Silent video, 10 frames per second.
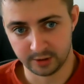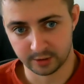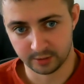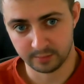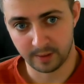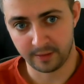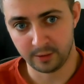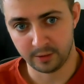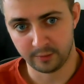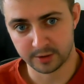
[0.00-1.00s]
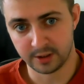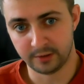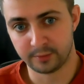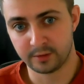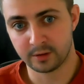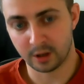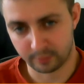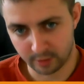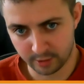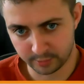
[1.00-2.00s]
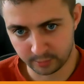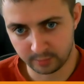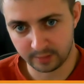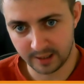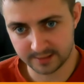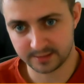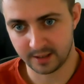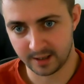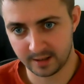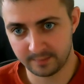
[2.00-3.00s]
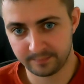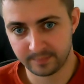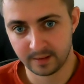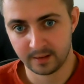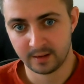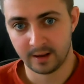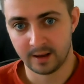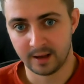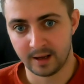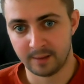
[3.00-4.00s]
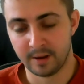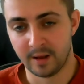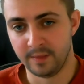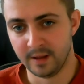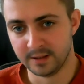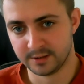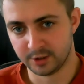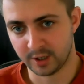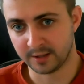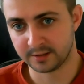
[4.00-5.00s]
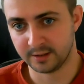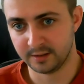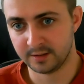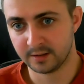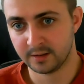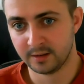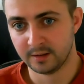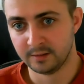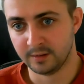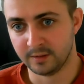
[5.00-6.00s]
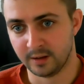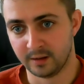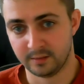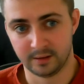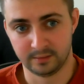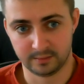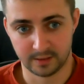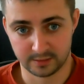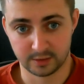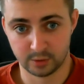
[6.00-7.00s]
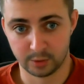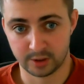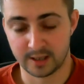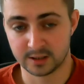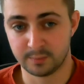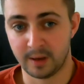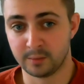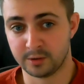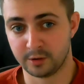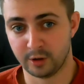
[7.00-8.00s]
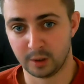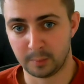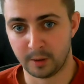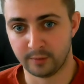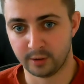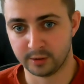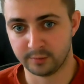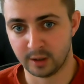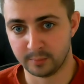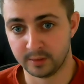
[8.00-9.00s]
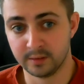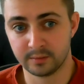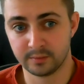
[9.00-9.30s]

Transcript: done by the University of Colorado last year, and this suggested that there's a social aspect, which is a critical part of our development,